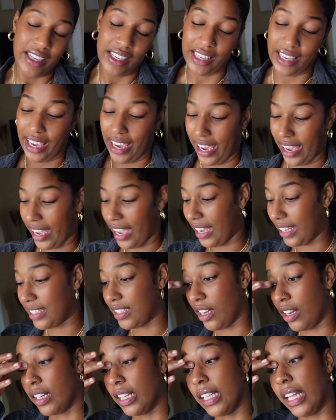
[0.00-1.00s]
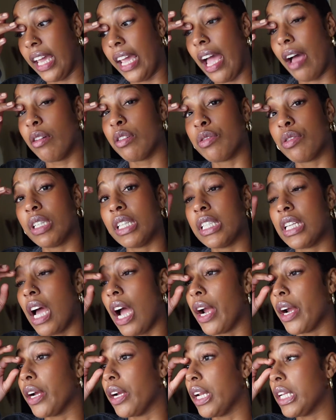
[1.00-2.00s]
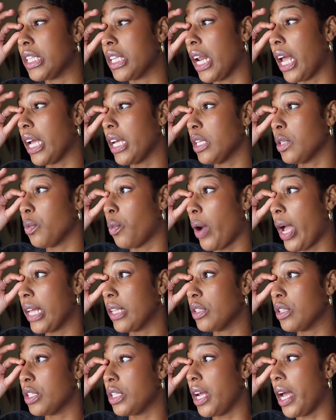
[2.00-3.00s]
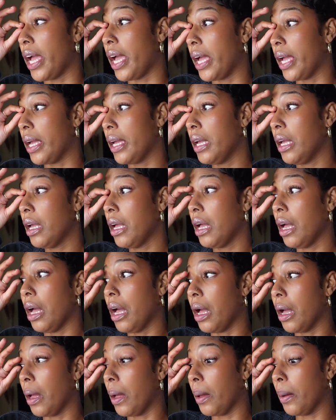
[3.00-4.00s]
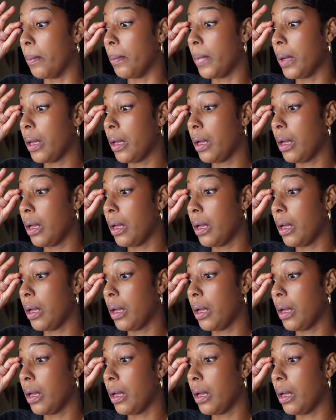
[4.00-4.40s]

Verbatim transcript: yeah started late I was really tired today is Wednesday um,